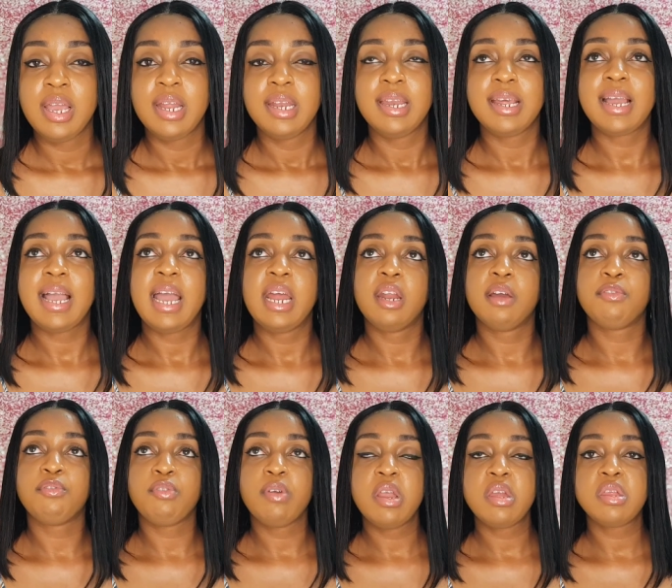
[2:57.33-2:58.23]
the kind of
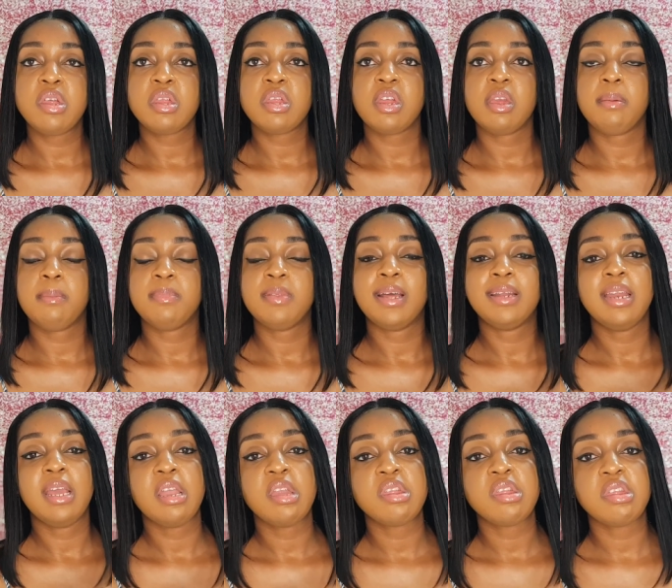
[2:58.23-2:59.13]
racism that
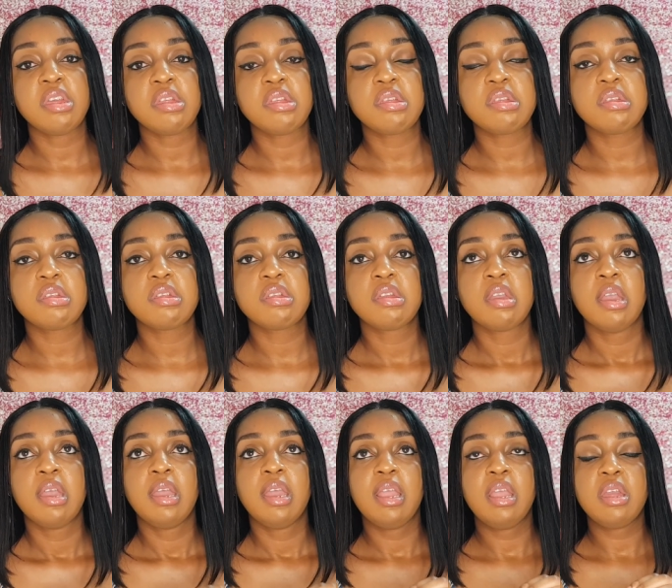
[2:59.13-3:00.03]
exists
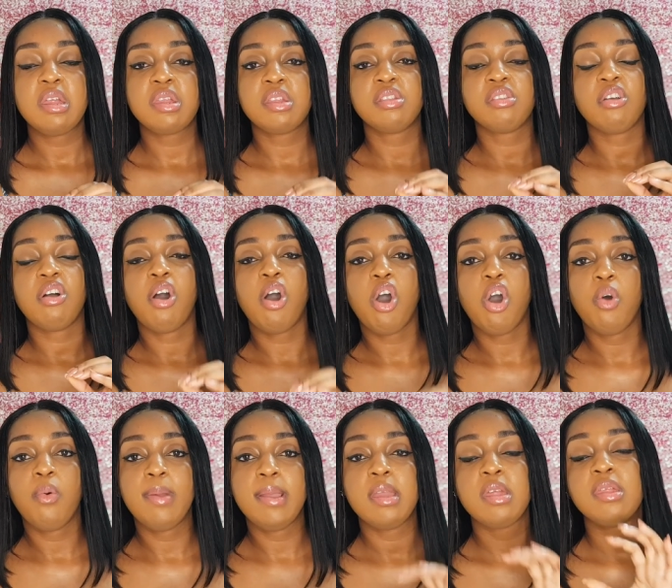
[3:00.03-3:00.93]
isn't
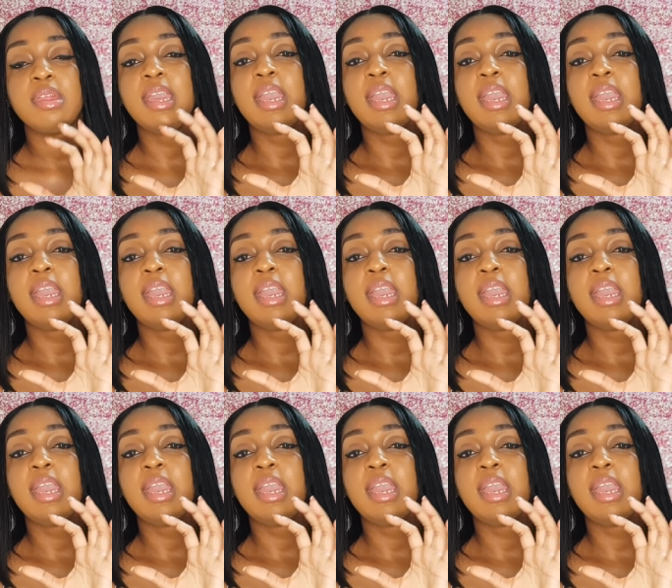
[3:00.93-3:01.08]
always